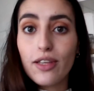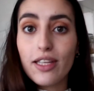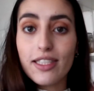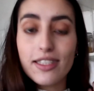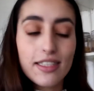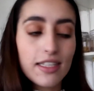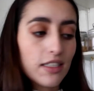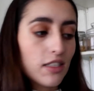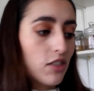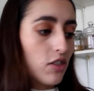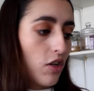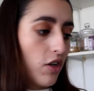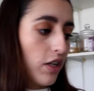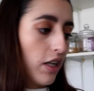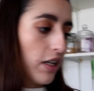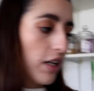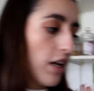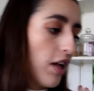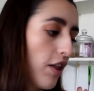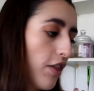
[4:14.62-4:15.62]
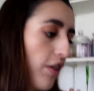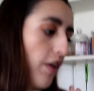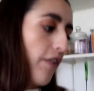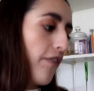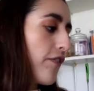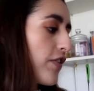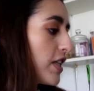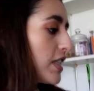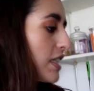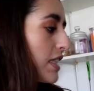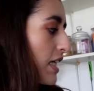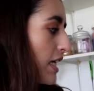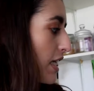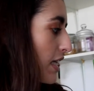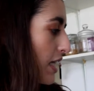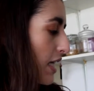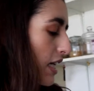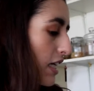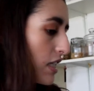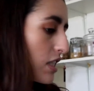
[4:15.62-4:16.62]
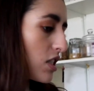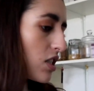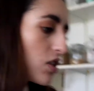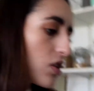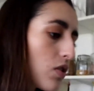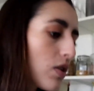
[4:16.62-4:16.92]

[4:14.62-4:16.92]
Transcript: let's get started. The first thing that I do